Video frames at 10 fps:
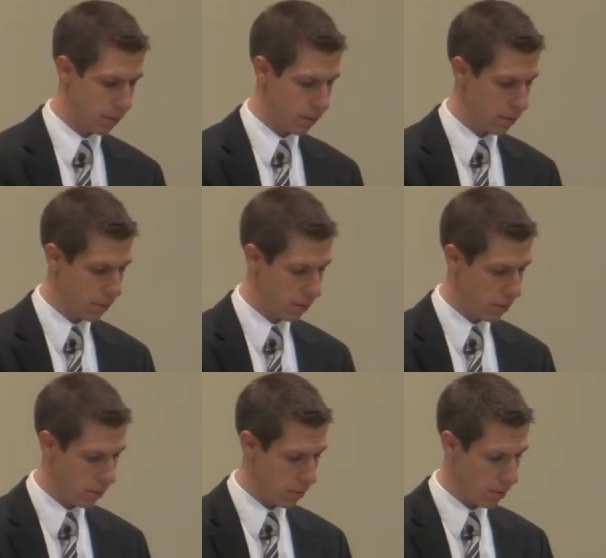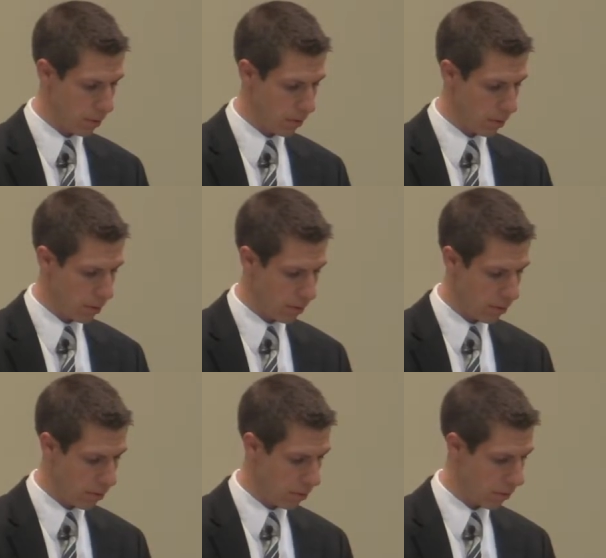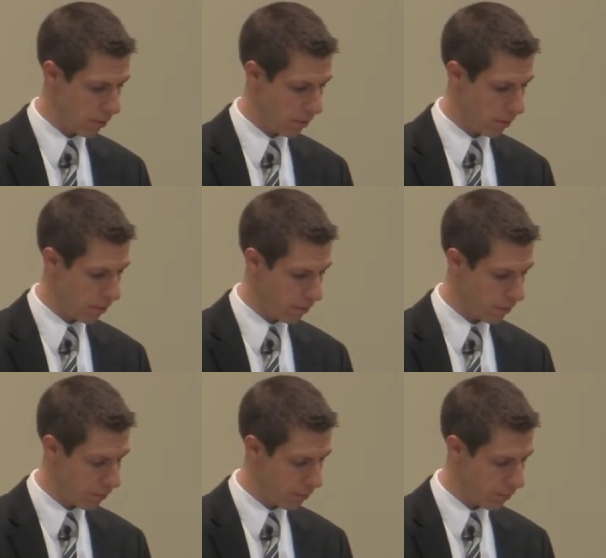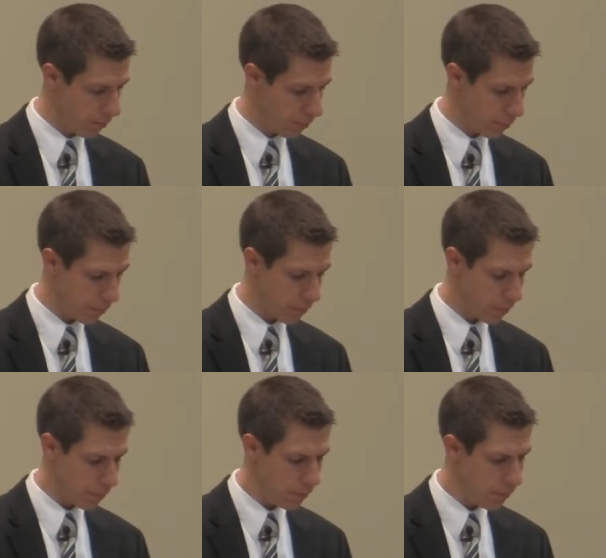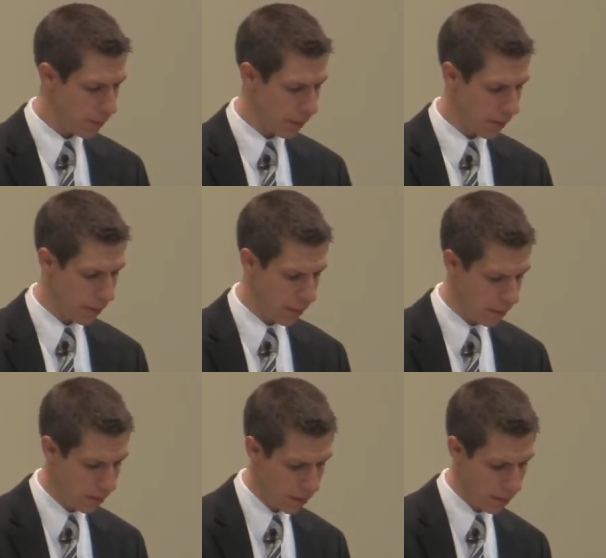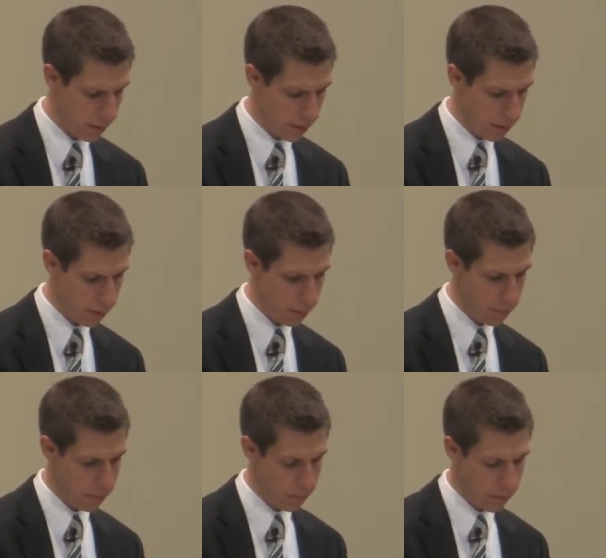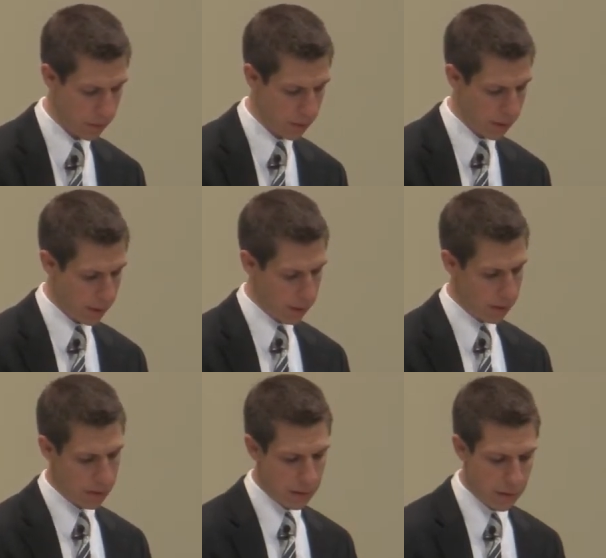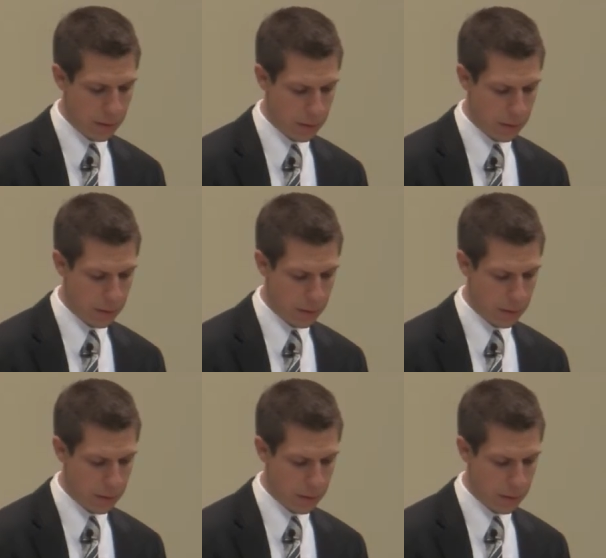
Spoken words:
No one is speaking in this clip.